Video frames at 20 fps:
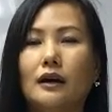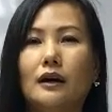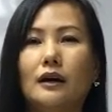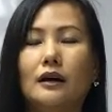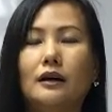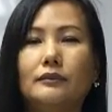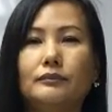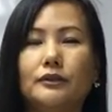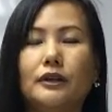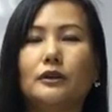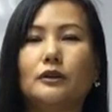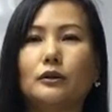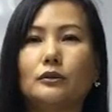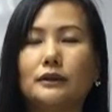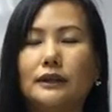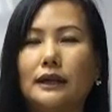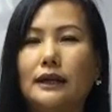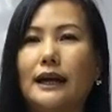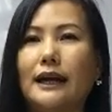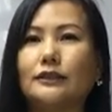you
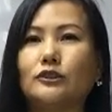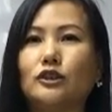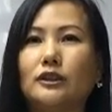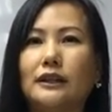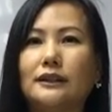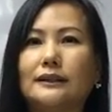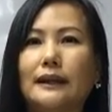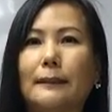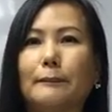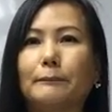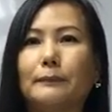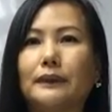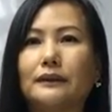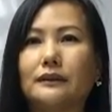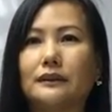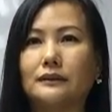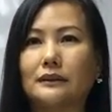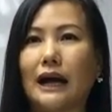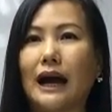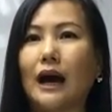know, they actually
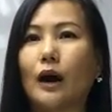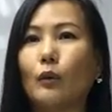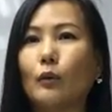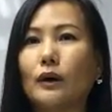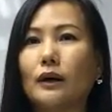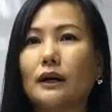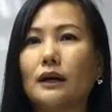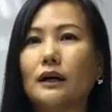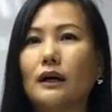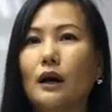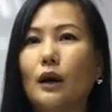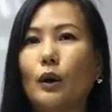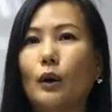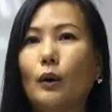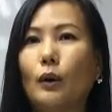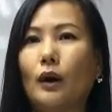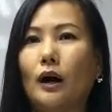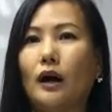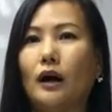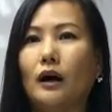dampen the towel
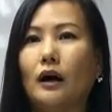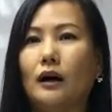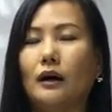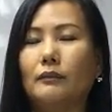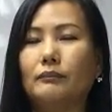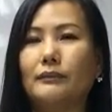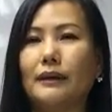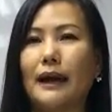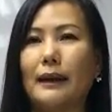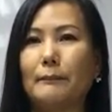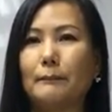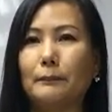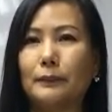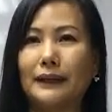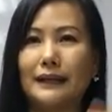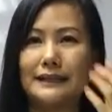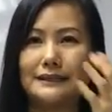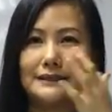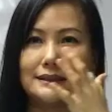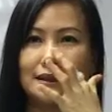and
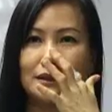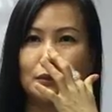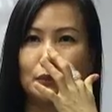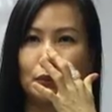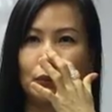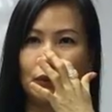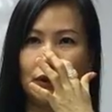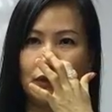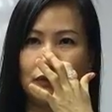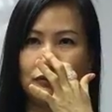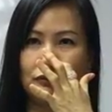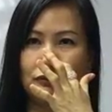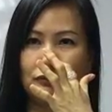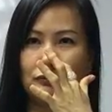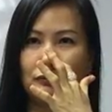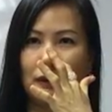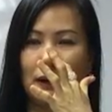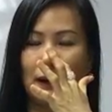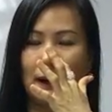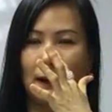place it with
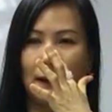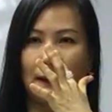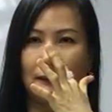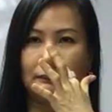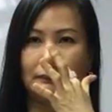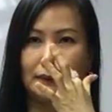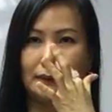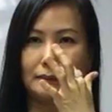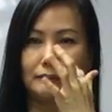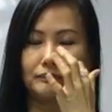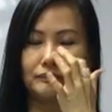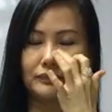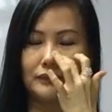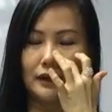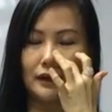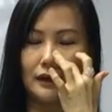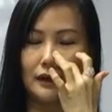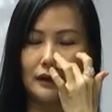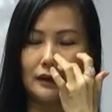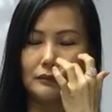
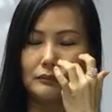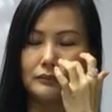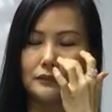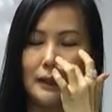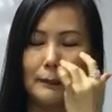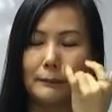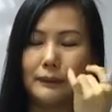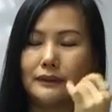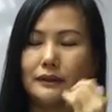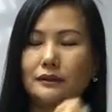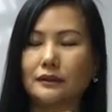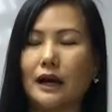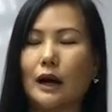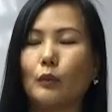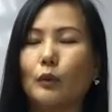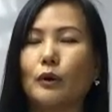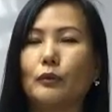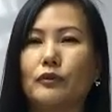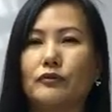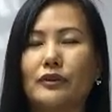dampen the
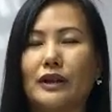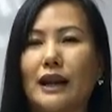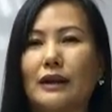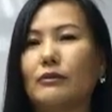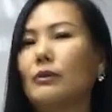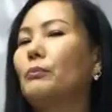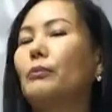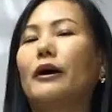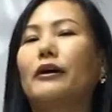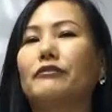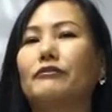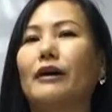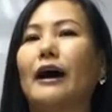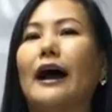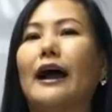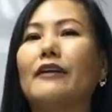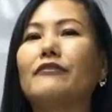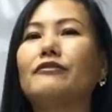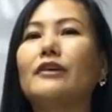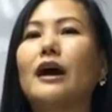towel with
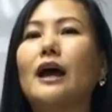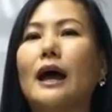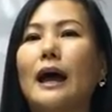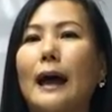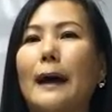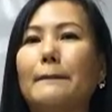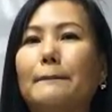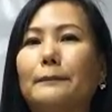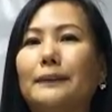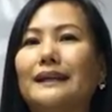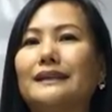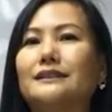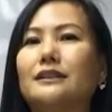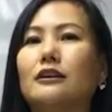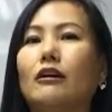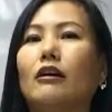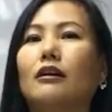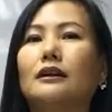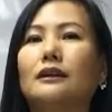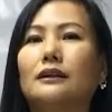11.5 and place
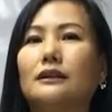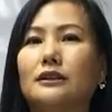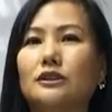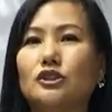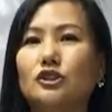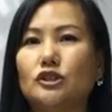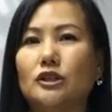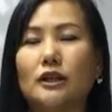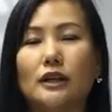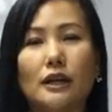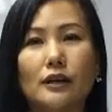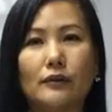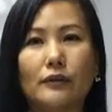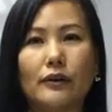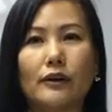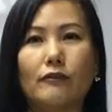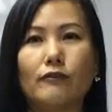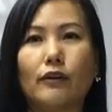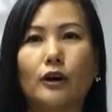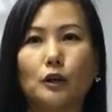it on the injured
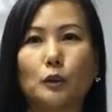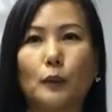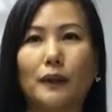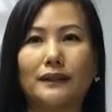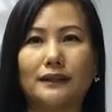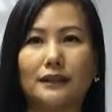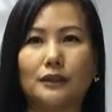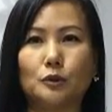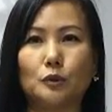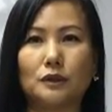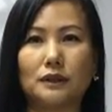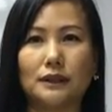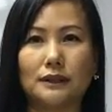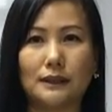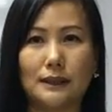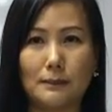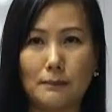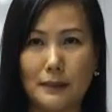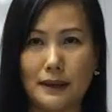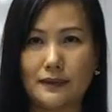area for 20 to
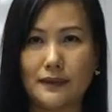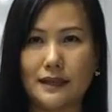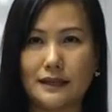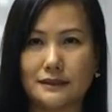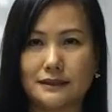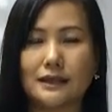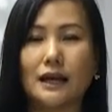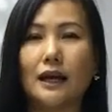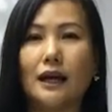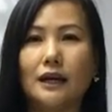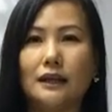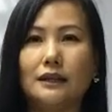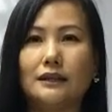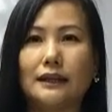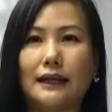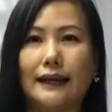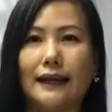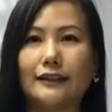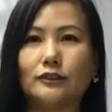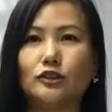30 minutes.
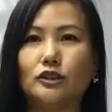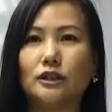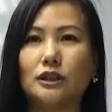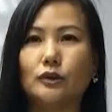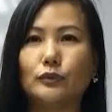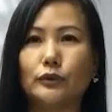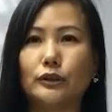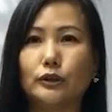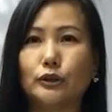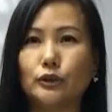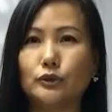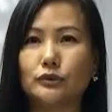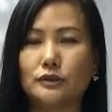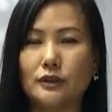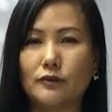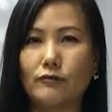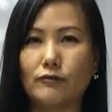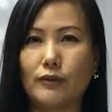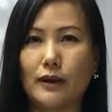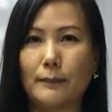It can actually reduce
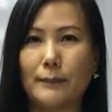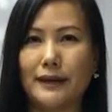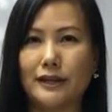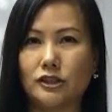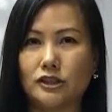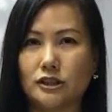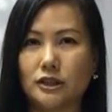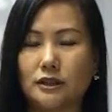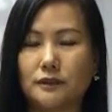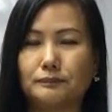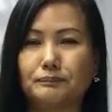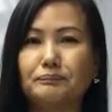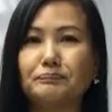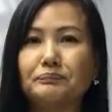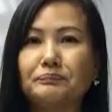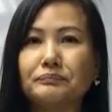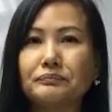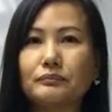inflammation.